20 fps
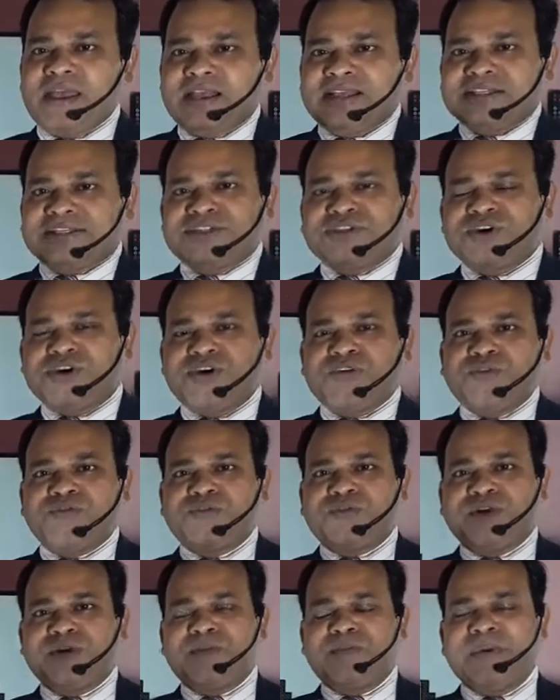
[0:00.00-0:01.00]
So
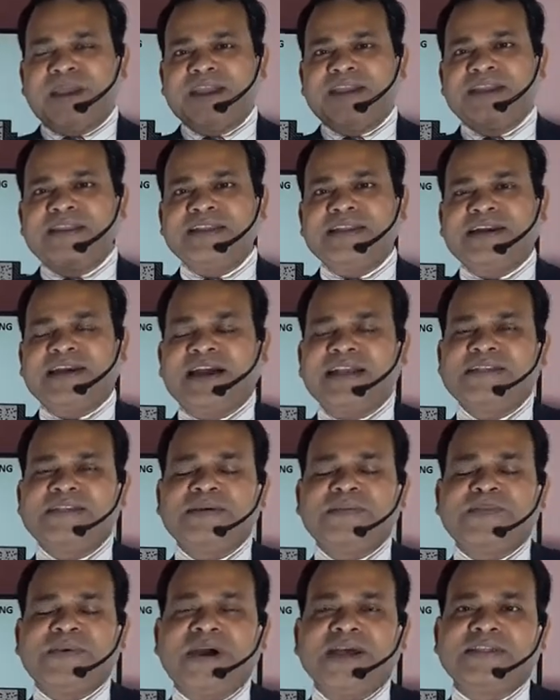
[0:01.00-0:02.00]
for making the
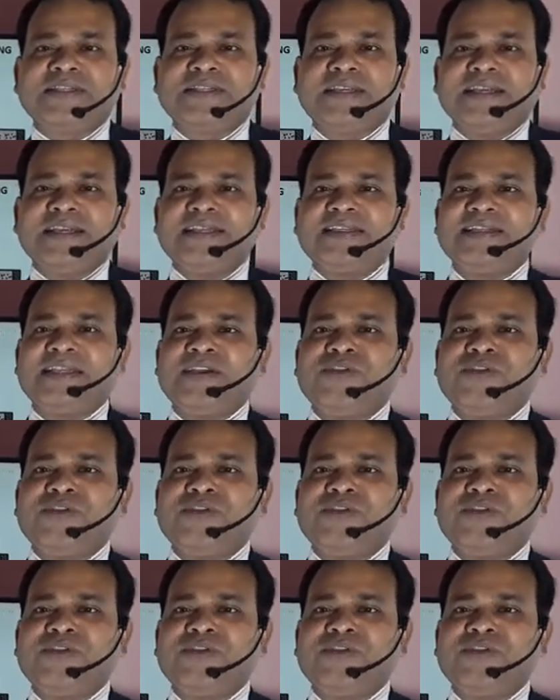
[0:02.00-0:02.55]
casting process,